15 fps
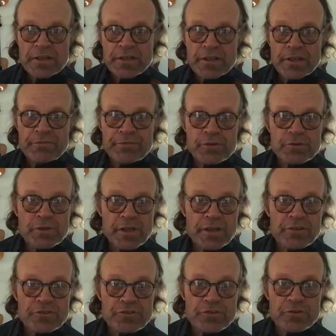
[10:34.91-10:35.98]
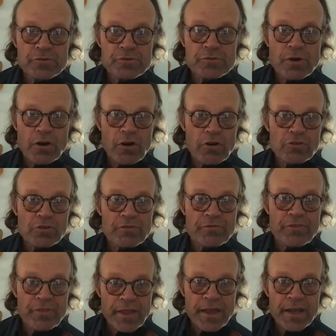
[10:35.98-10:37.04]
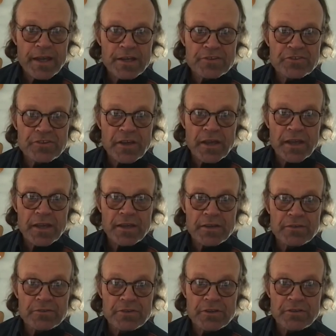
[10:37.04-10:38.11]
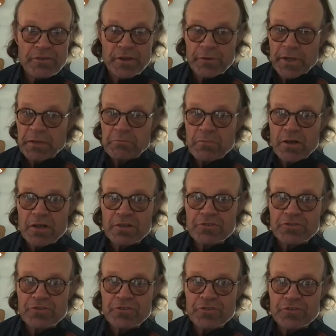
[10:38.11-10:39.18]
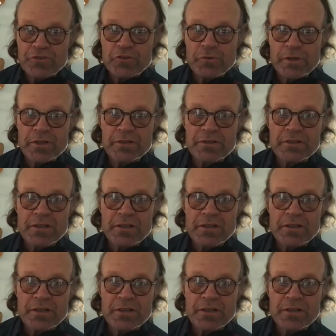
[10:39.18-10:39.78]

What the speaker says: If you can do all of that, and there ain't much to it,